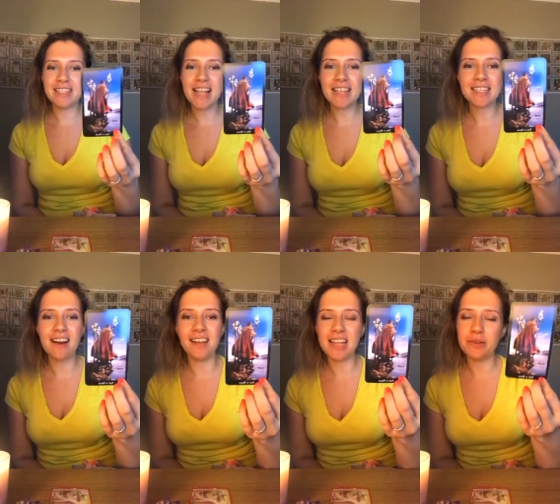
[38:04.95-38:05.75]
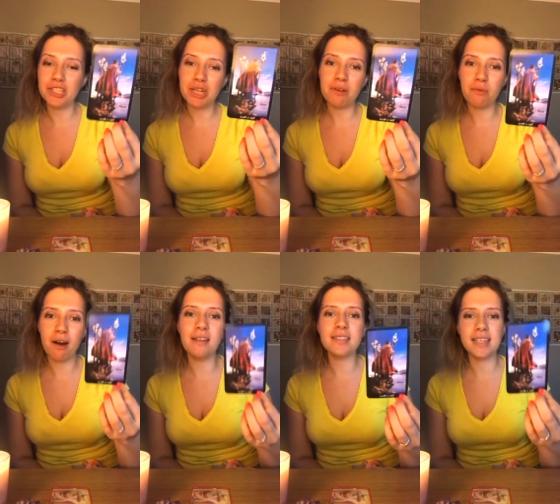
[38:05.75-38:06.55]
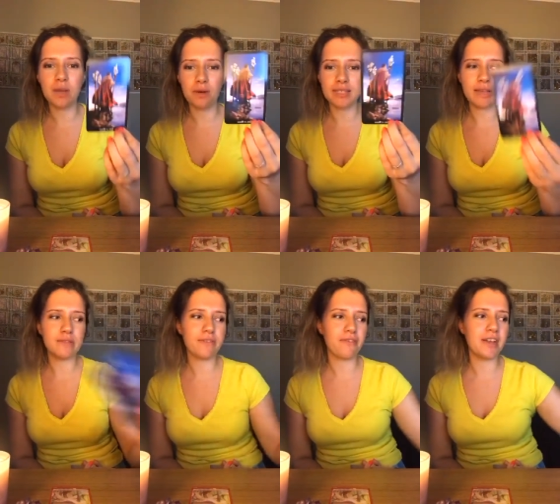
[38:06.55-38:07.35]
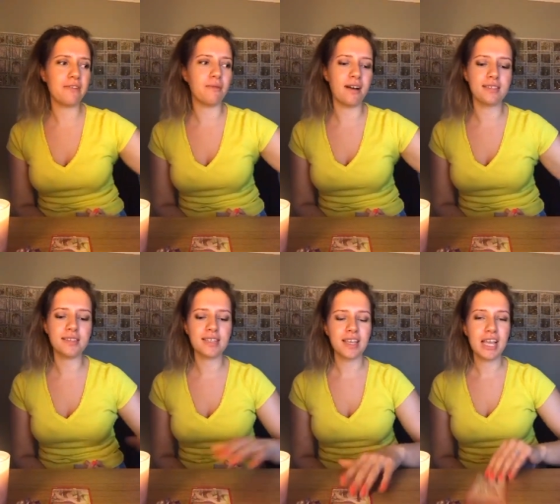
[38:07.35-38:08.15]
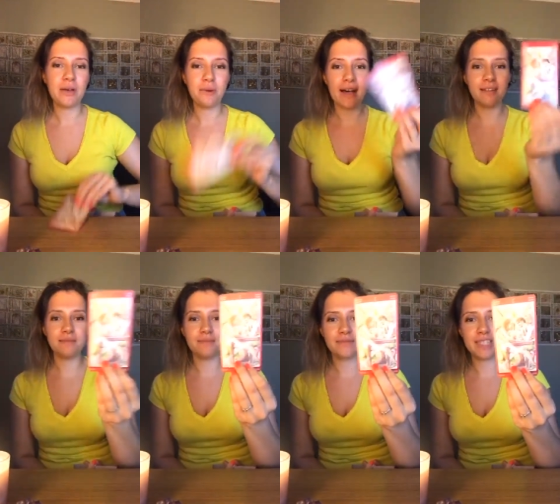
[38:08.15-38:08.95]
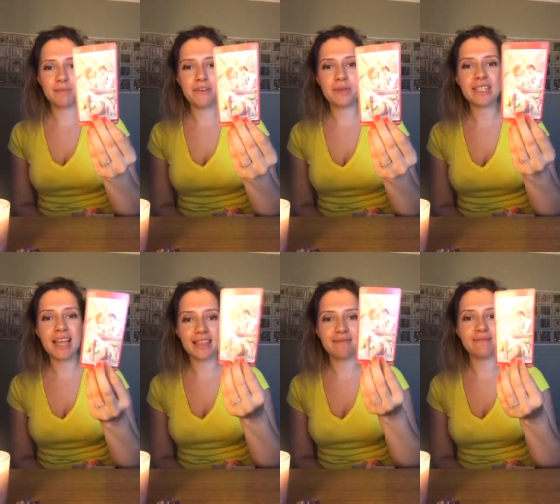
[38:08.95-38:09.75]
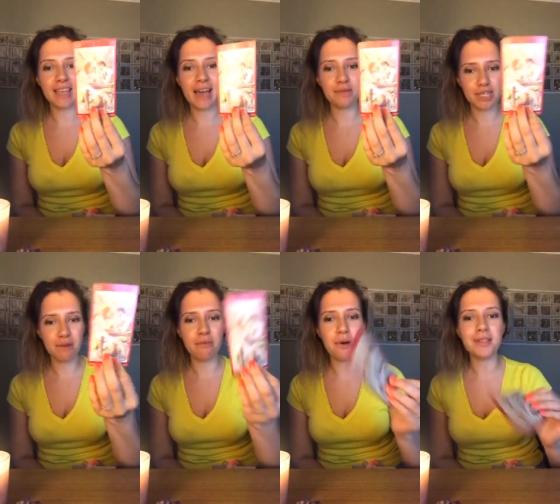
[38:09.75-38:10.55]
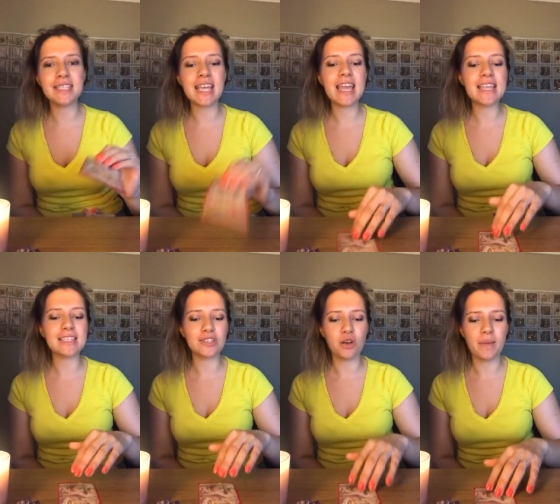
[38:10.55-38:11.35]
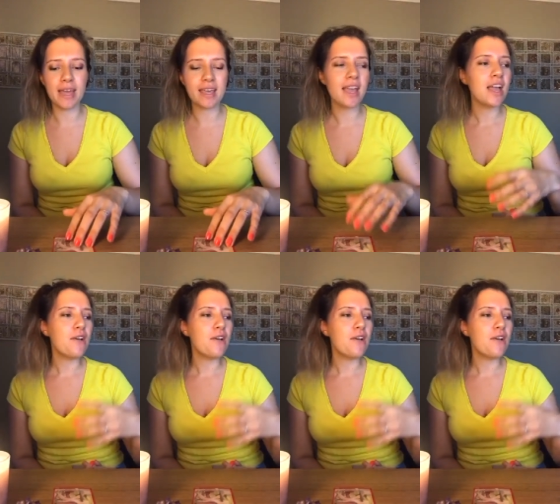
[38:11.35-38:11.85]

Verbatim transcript: last card I went two of wands and it wasn't, it was for three of wands. Well, Spirit was saying, yeah, two of wands is coming.